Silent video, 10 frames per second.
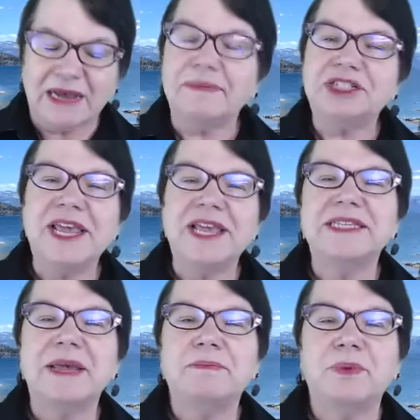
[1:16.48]
She
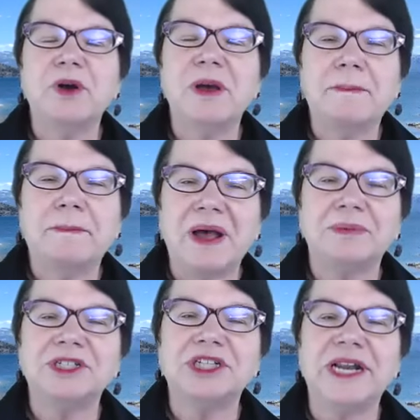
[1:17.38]
is a book
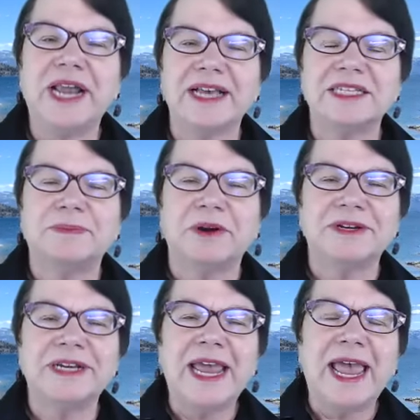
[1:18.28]
publishing expert,
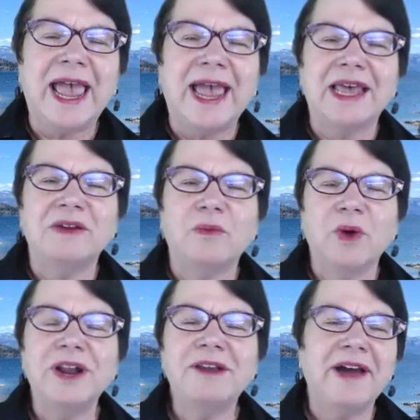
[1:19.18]
and we're
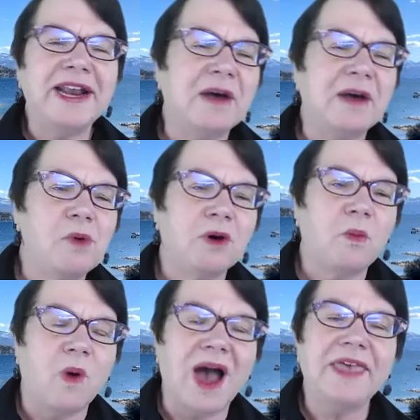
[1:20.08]
going to find out more
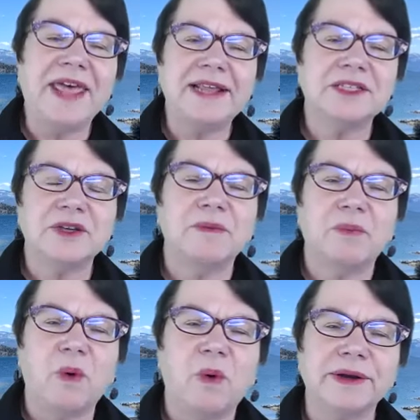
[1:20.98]
why that is so
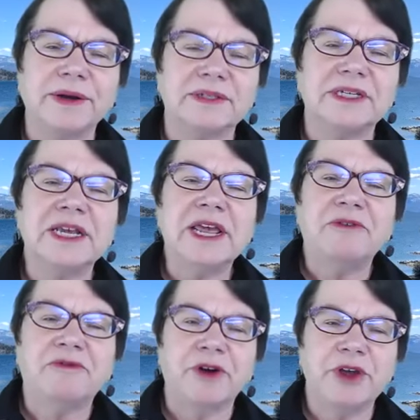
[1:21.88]
important
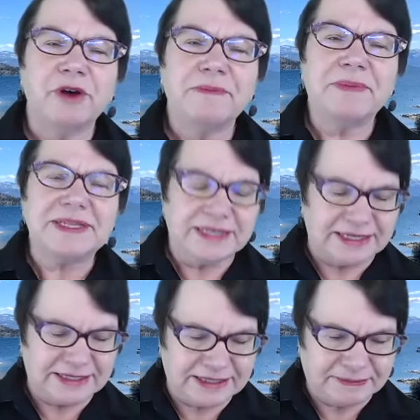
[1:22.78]
for your
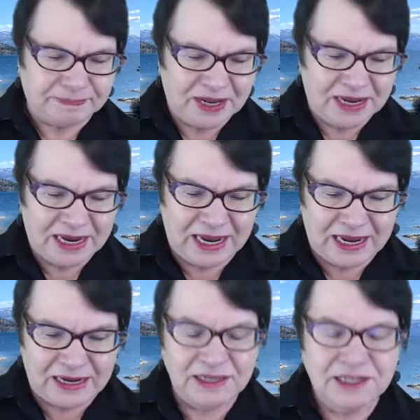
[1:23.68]
business.
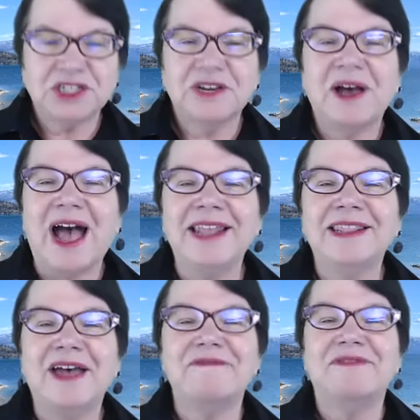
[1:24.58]
I
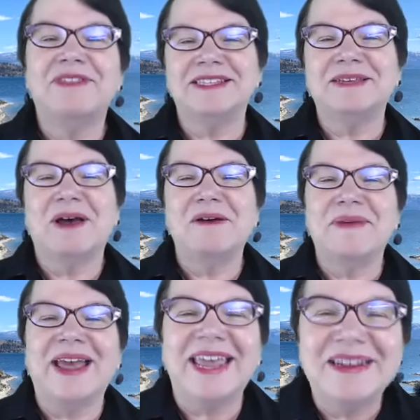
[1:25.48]
love this about
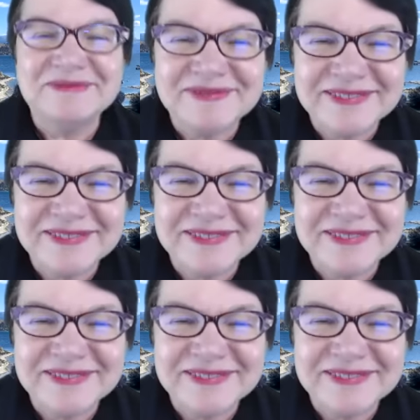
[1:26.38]
Becky.